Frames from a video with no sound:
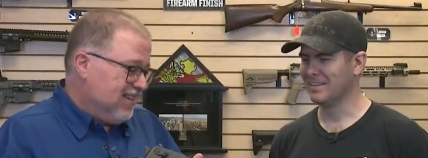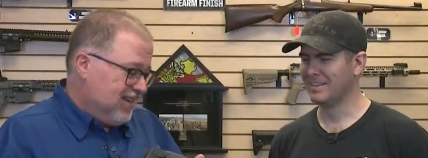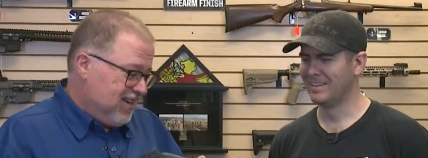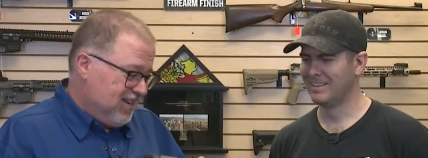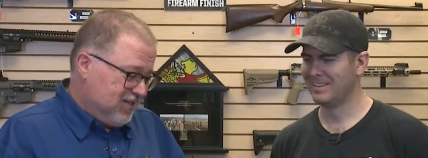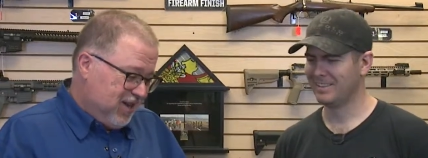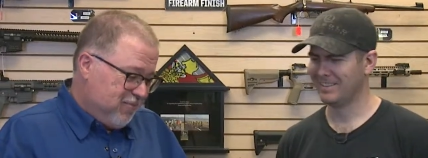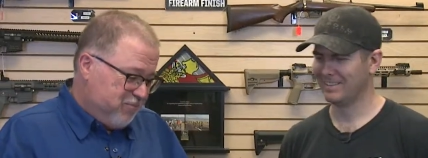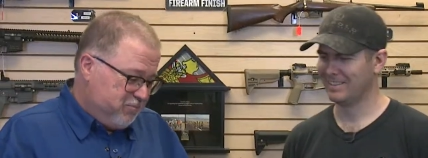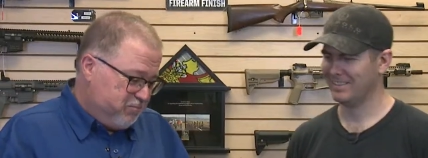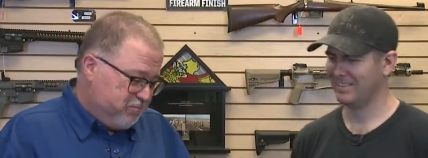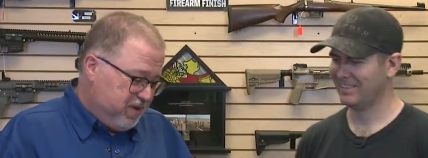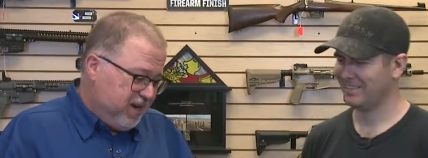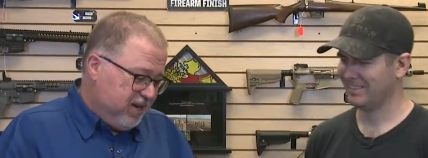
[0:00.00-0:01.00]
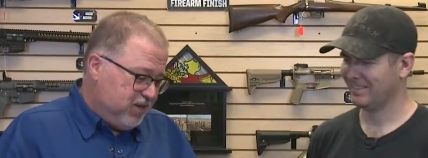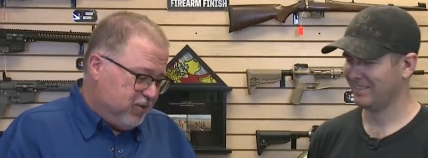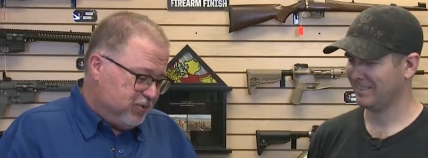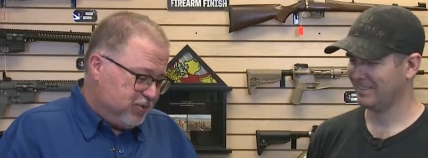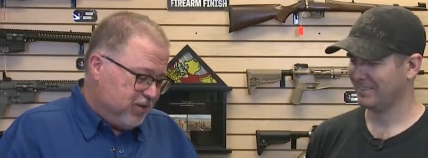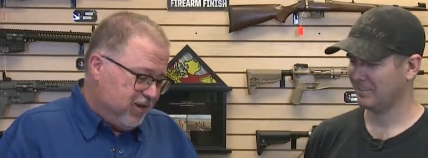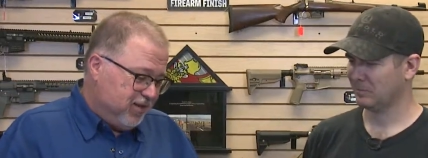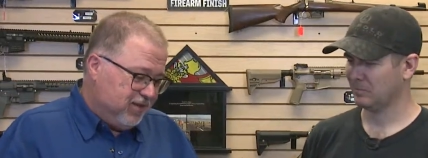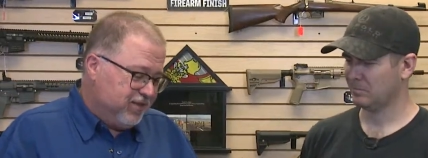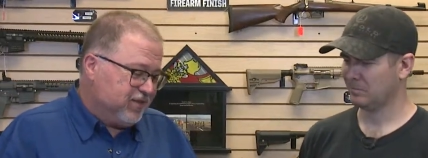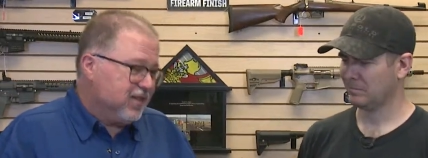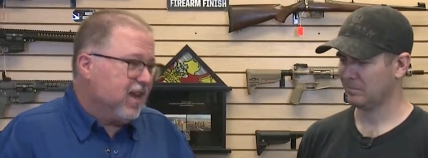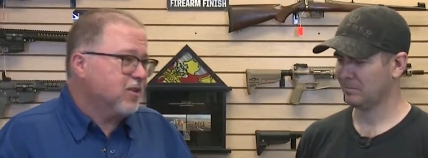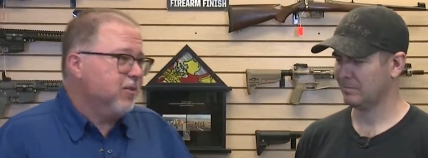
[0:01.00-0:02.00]
Speaker 1: It's a big, huge gun.
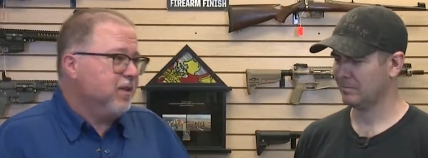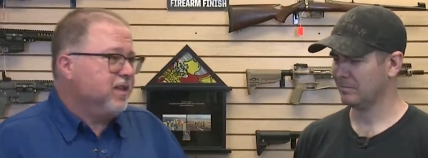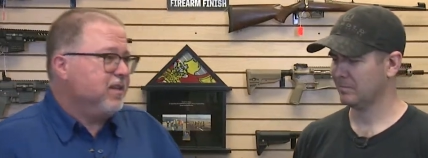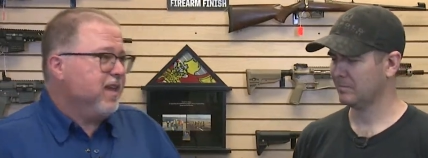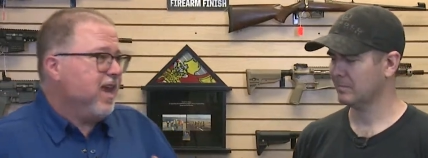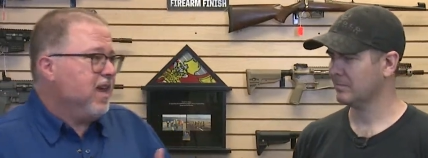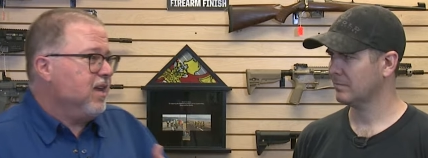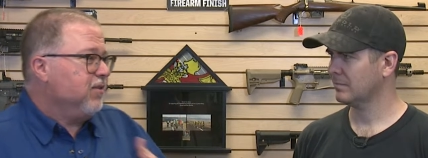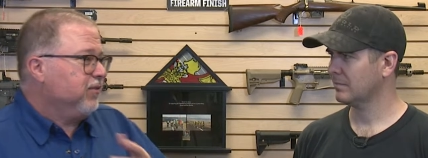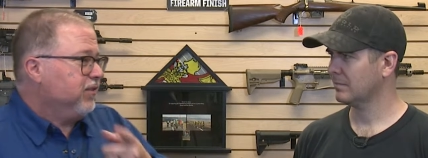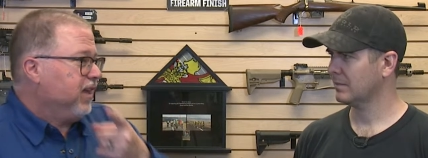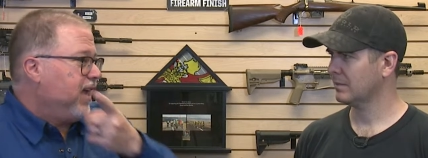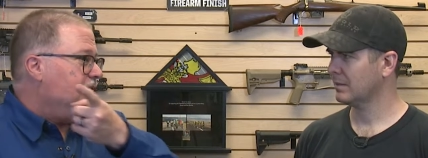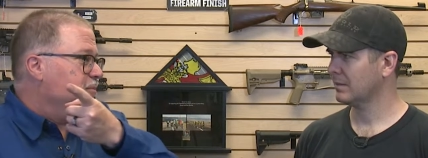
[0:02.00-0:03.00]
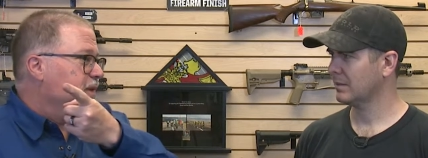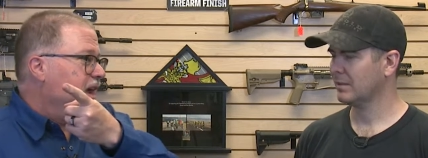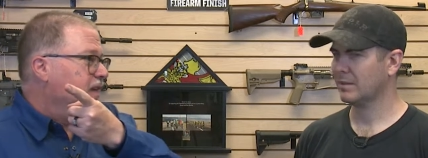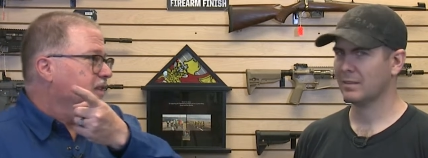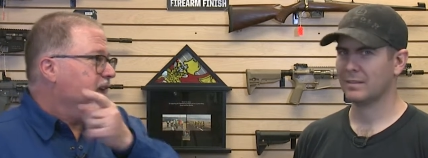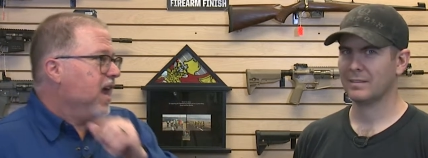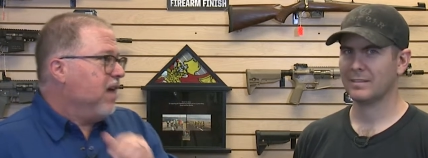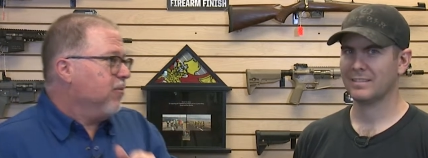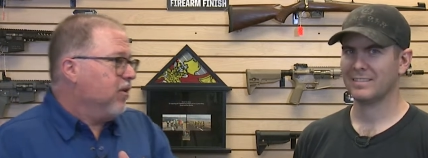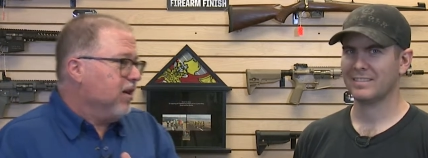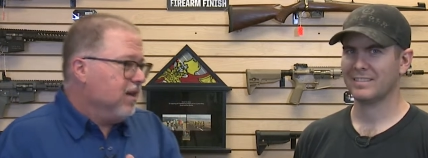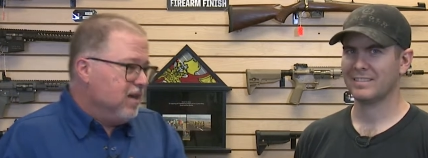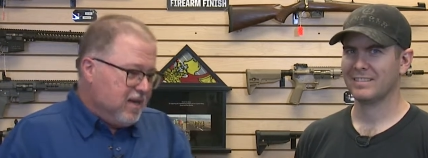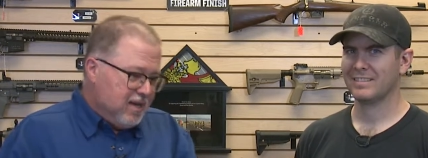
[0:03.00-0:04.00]
This is actually Dave's, the guy behind the
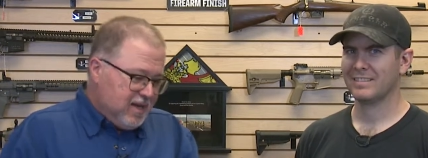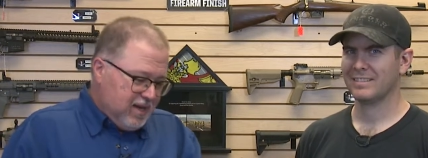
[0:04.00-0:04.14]
camera.